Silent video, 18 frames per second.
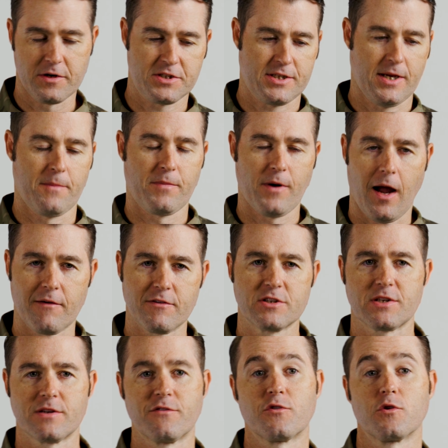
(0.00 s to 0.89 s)
except
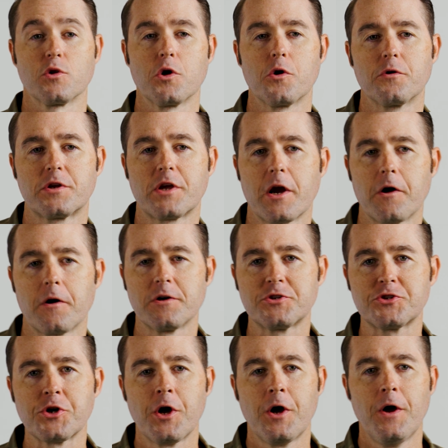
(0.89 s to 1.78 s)
obviously for load
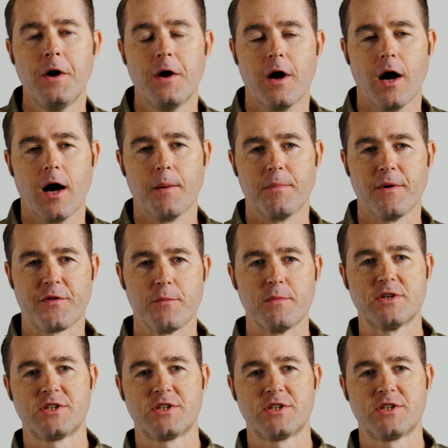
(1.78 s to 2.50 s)
carriage. But the